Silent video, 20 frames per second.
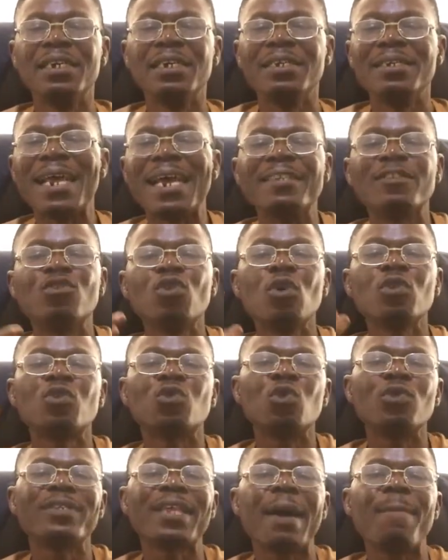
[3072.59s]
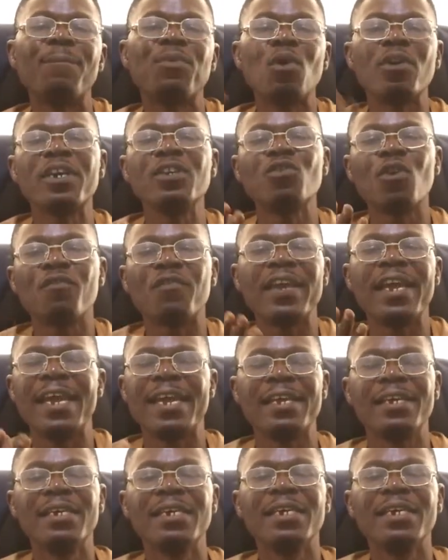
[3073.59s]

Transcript: There is no total blockage of air.